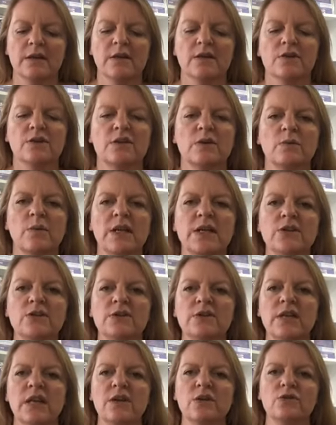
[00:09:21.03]
So when you
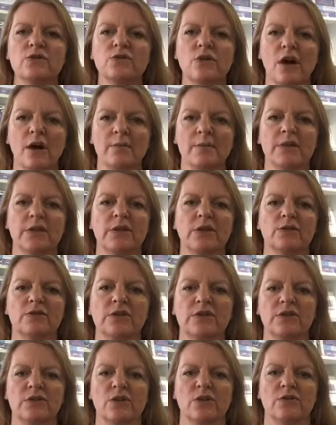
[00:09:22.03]
say your 9-month-old
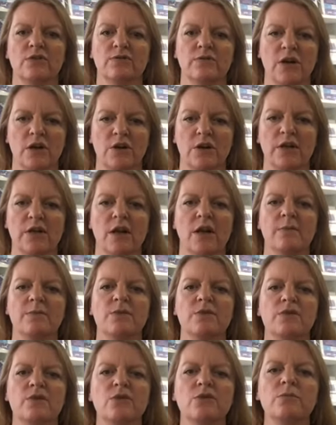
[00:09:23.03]
has started rolling, I
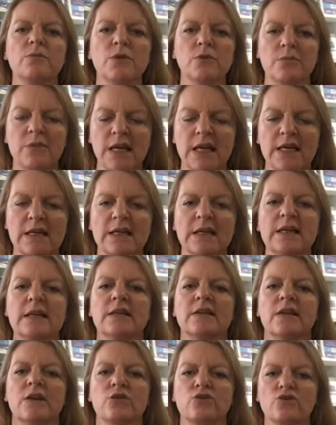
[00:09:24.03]
presume you mean
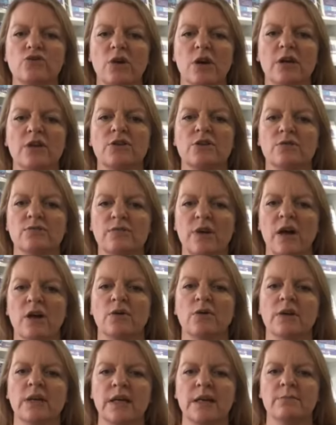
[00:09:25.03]
they're trying to
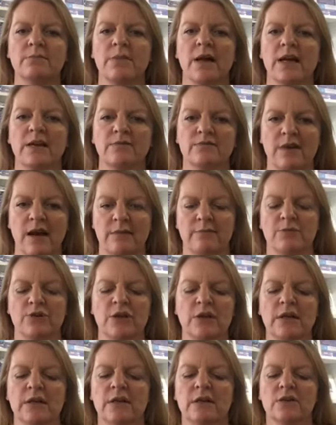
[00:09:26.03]
roll in bed wrapped.
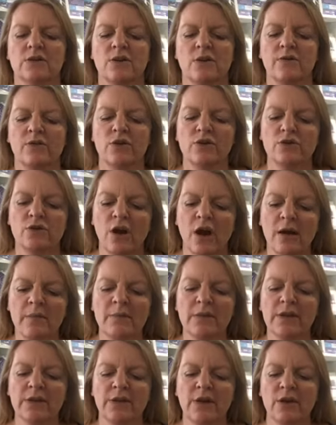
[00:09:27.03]
So if your
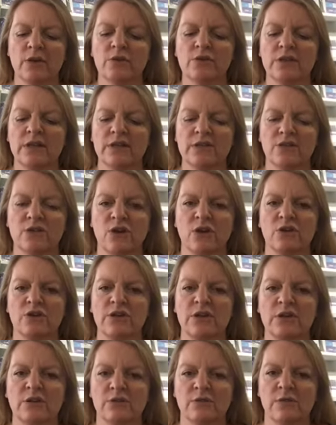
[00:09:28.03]
9-month-old is
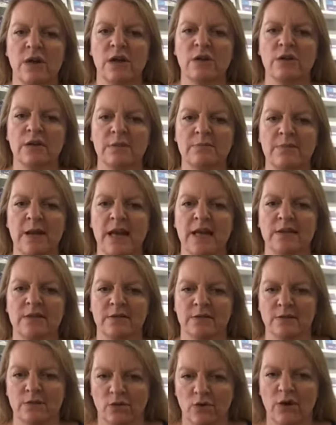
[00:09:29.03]
starting to roll in bed,
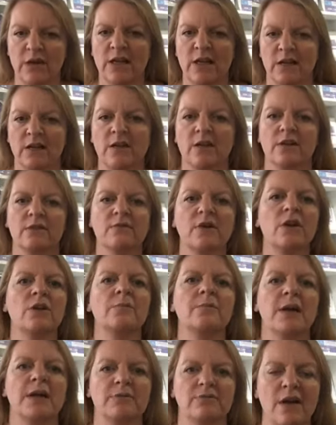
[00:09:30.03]
looking like they're going to roll in
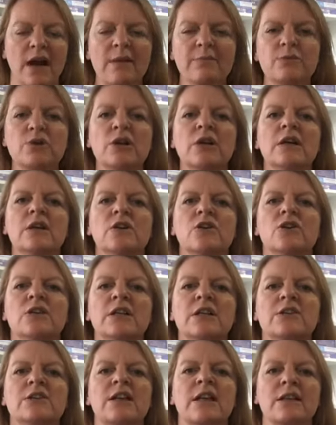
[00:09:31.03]
bed wrapped, you
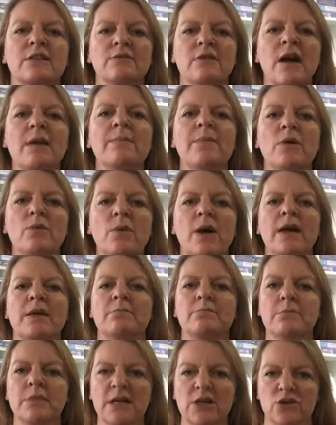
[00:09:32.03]
need to take the wrap away
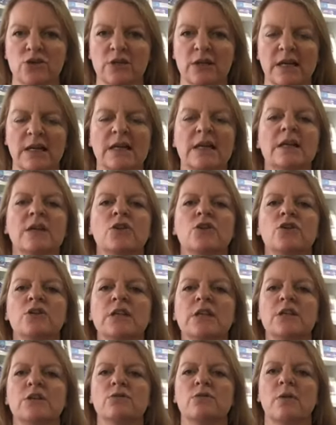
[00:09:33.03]
immediately. You
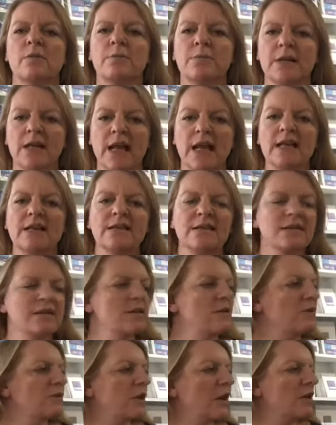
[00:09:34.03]
need to replace
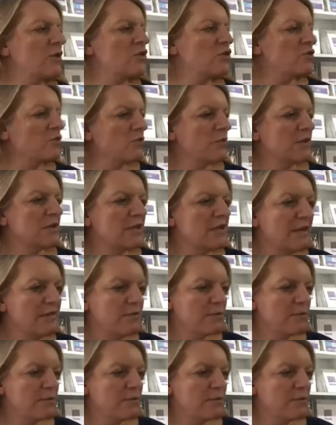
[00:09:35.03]
their short-sleeved